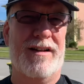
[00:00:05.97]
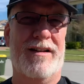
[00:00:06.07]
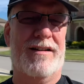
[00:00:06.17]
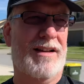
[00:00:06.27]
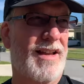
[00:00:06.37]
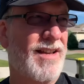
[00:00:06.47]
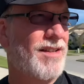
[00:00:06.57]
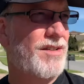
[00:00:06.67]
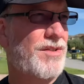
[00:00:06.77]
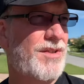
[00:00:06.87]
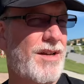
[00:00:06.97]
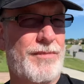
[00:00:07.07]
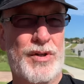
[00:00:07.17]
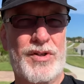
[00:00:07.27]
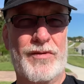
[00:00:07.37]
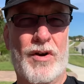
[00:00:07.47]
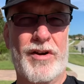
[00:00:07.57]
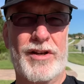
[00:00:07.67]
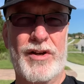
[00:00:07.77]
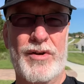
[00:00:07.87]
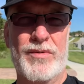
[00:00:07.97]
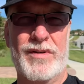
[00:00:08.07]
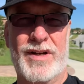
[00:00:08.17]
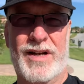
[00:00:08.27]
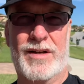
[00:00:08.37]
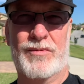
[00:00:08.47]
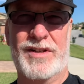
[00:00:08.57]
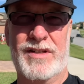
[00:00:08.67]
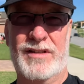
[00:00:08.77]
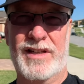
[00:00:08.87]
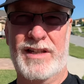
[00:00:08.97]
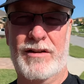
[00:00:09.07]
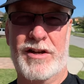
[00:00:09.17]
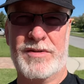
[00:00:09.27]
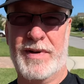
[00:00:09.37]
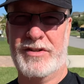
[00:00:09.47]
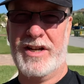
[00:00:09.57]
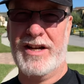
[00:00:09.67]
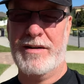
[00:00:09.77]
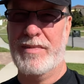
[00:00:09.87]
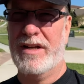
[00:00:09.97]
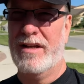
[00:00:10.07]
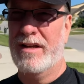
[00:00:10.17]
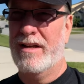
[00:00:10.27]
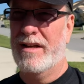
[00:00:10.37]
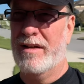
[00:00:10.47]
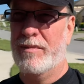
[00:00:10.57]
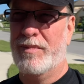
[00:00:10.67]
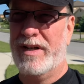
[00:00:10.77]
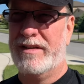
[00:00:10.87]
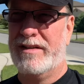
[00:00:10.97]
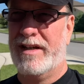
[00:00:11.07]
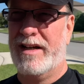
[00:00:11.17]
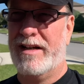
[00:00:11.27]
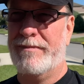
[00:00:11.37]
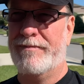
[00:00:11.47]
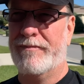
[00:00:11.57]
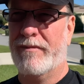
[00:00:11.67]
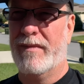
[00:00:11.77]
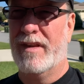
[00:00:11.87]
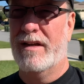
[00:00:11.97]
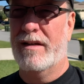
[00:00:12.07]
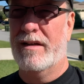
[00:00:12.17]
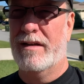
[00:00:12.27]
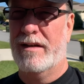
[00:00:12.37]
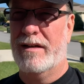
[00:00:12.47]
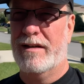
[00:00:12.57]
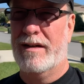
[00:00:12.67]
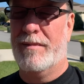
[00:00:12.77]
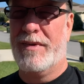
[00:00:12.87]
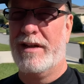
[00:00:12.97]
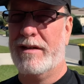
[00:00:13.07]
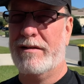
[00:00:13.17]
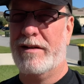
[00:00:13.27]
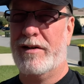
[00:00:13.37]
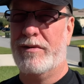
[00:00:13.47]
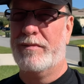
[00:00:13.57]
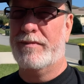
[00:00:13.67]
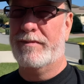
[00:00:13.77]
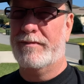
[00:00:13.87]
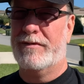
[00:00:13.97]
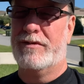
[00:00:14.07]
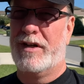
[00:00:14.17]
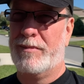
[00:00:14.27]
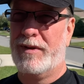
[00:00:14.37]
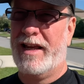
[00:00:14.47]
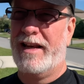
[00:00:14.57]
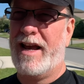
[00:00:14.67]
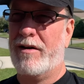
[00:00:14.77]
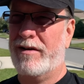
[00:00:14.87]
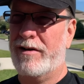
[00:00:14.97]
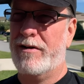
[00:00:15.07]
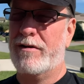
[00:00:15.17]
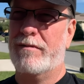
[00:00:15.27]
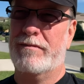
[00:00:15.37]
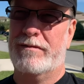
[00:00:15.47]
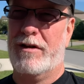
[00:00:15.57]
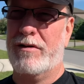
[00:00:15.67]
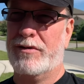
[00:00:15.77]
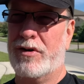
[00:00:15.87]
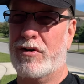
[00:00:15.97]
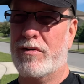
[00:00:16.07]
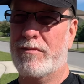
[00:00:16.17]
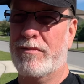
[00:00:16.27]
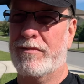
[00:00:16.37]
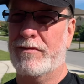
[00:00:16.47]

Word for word: Uh, as uh, most of you already know, uh, recently lost my job, but uh, I'm thinking, you know, trying to plan out here long term